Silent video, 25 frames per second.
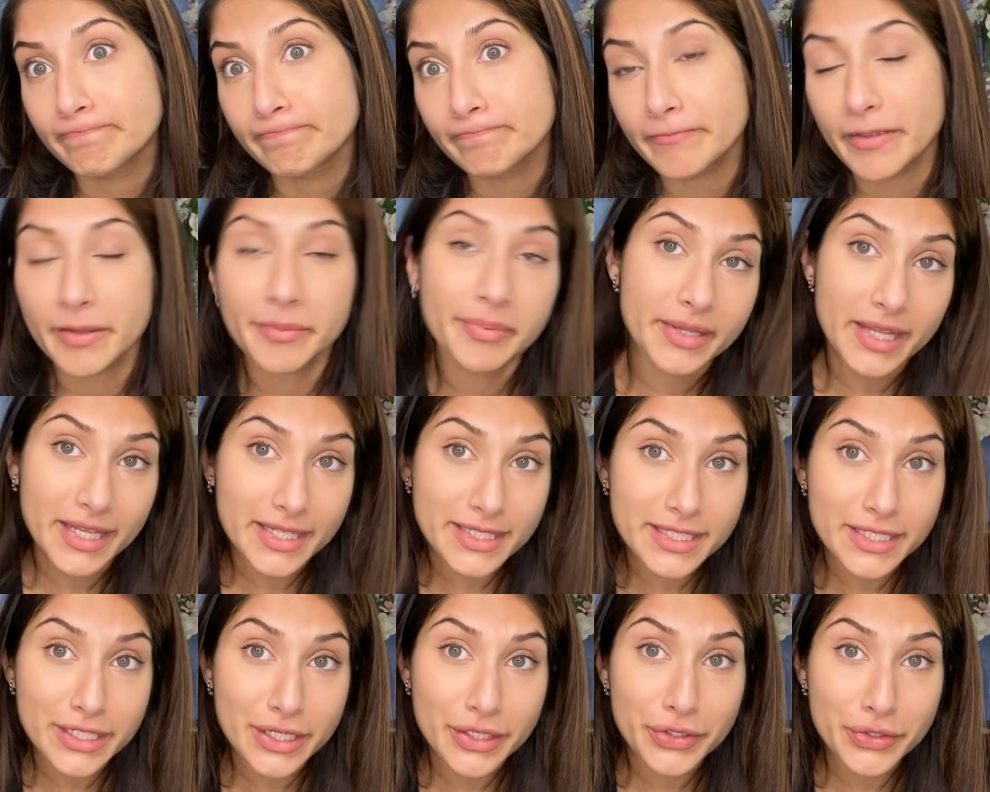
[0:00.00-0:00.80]
maybe
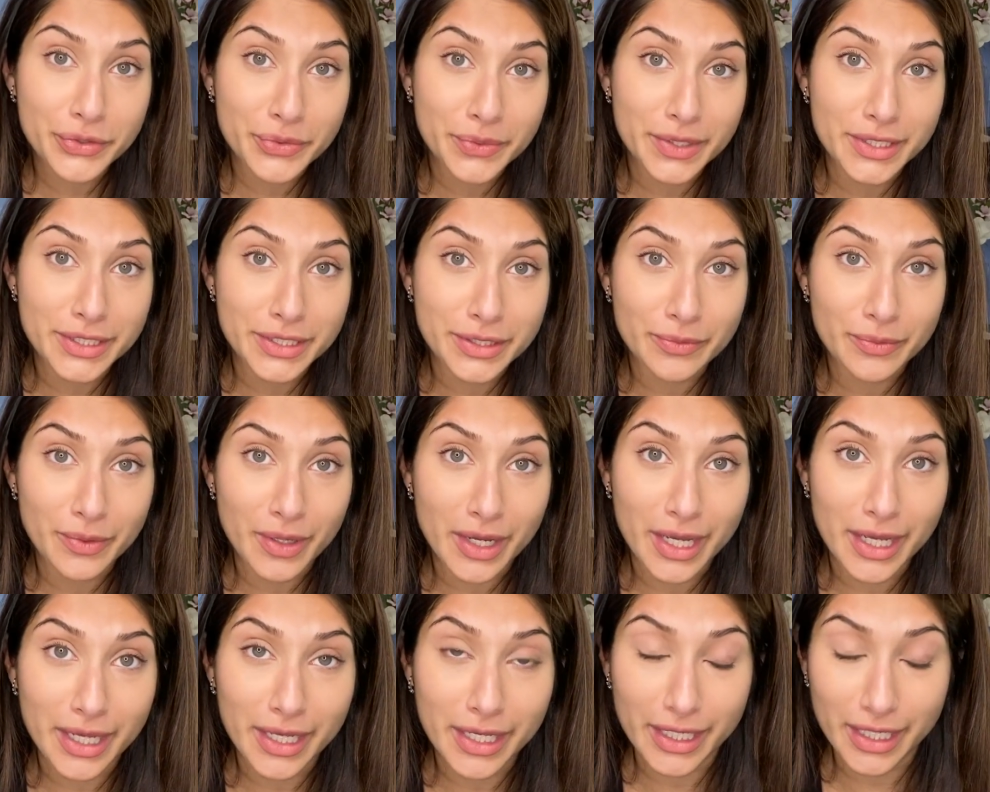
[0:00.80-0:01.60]
that's another reason
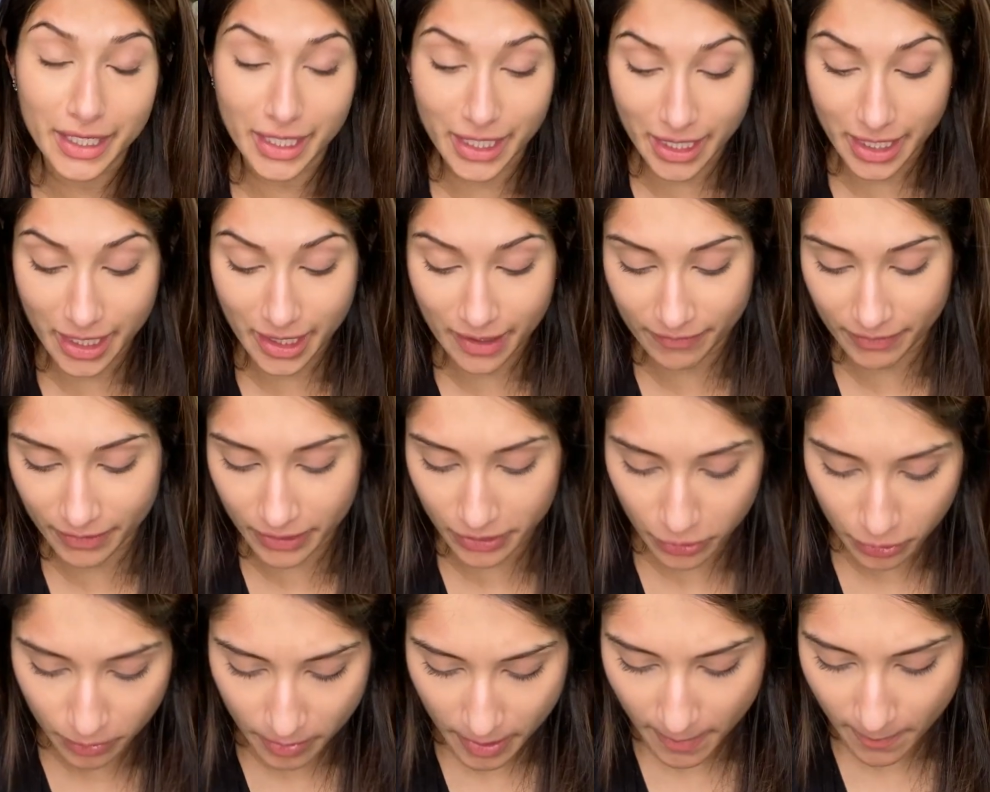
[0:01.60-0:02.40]
why I have a
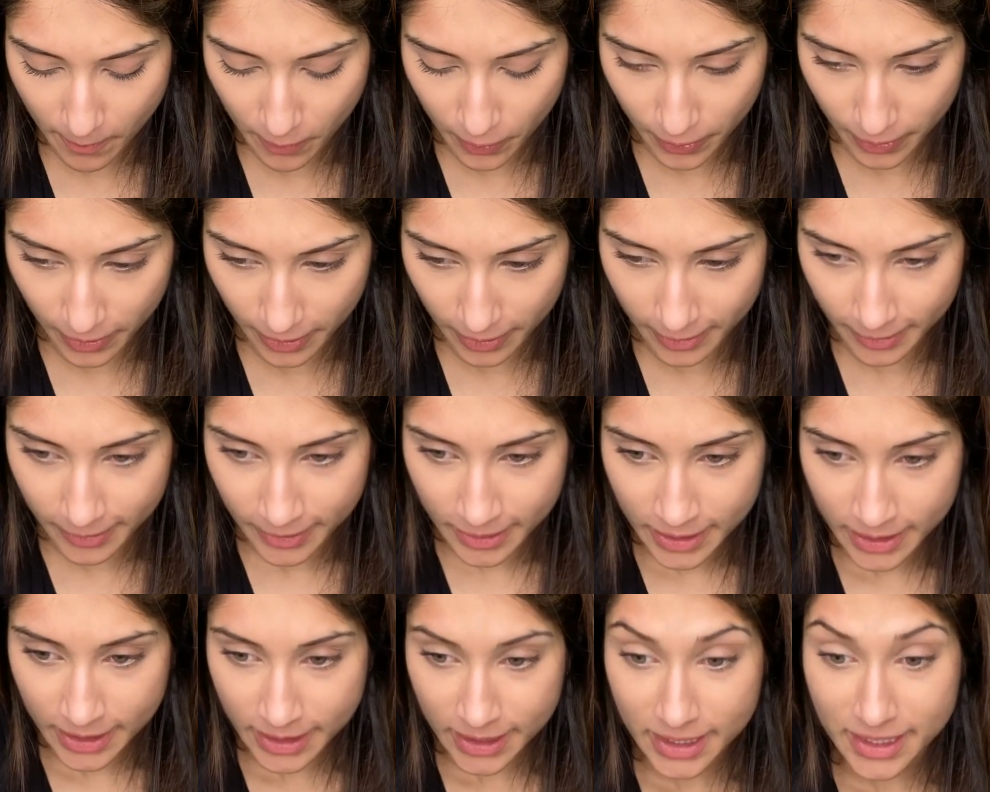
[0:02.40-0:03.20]
little bit more
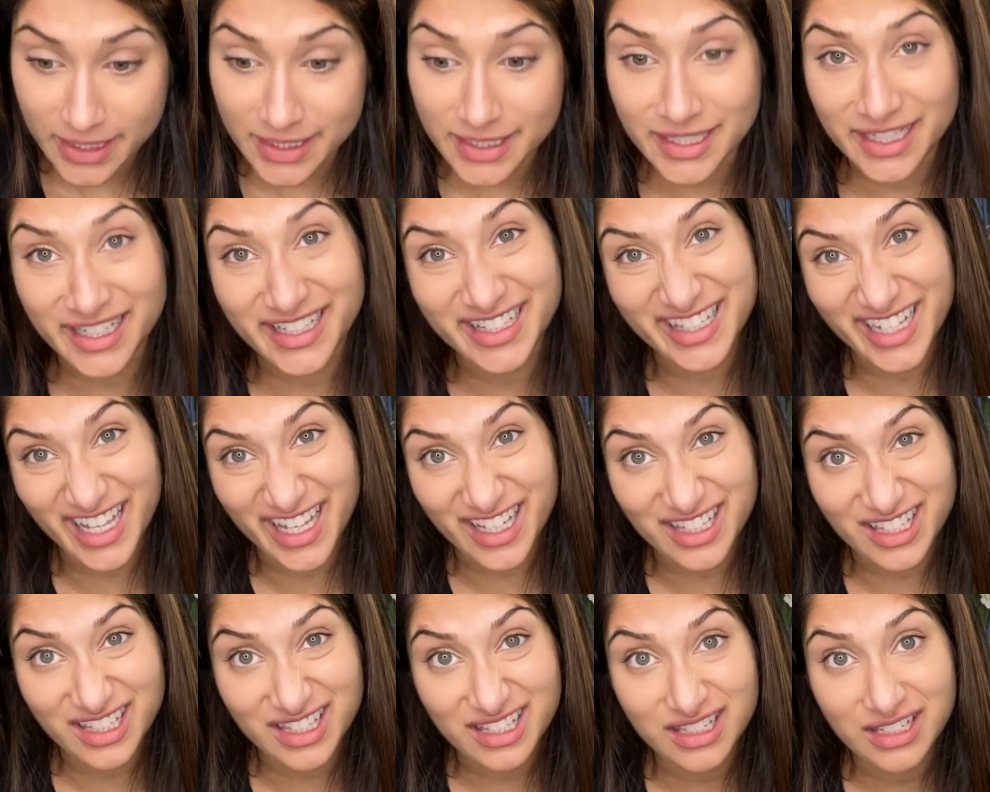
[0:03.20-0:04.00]

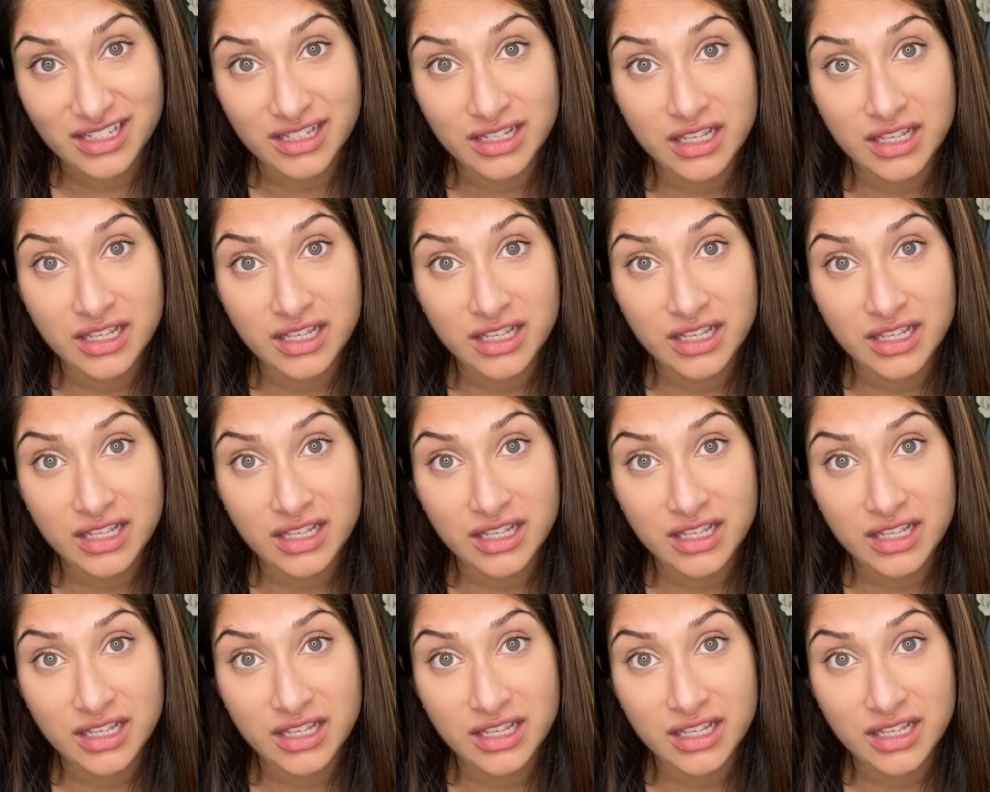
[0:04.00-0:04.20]
success.